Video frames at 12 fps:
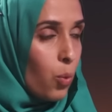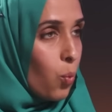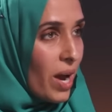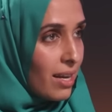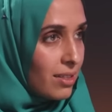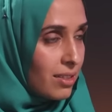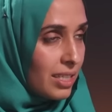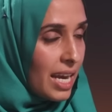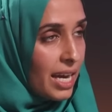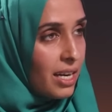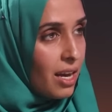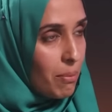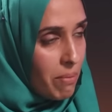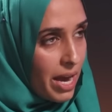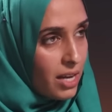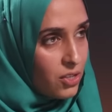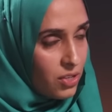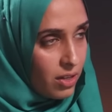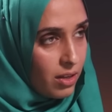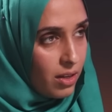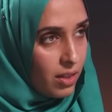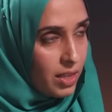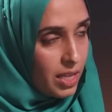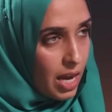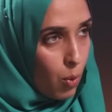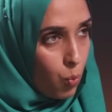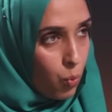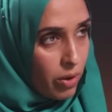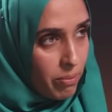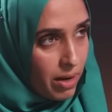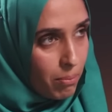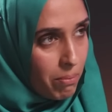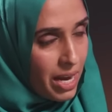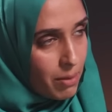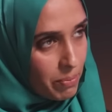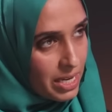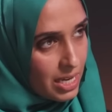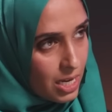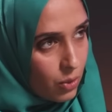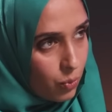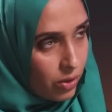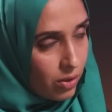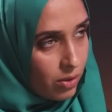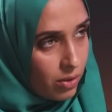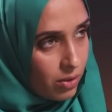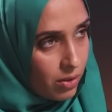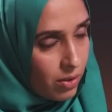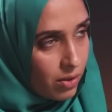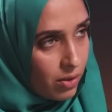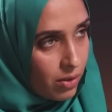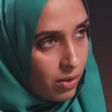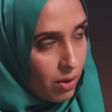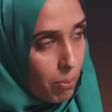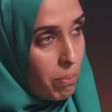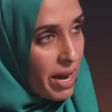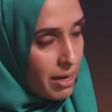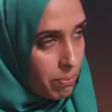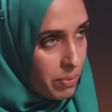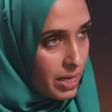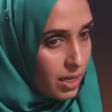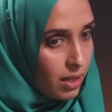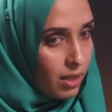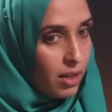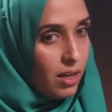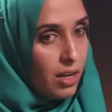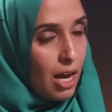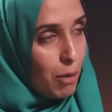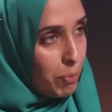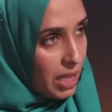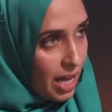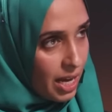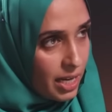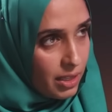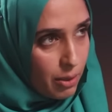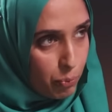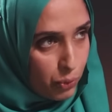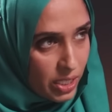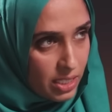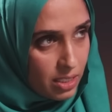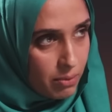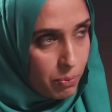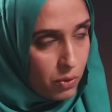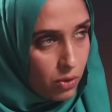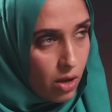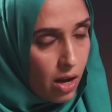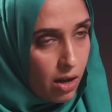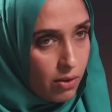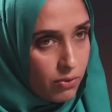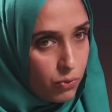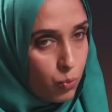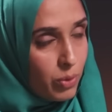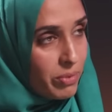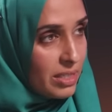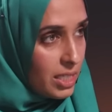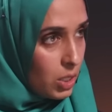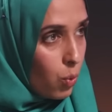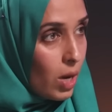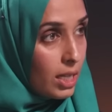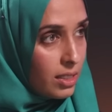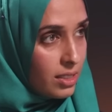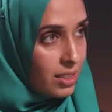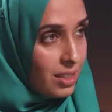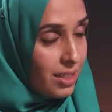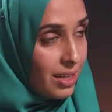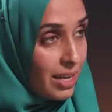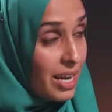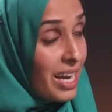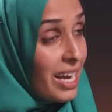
the West, cannot imagine that women might be equal, might be applying the principle of women's equality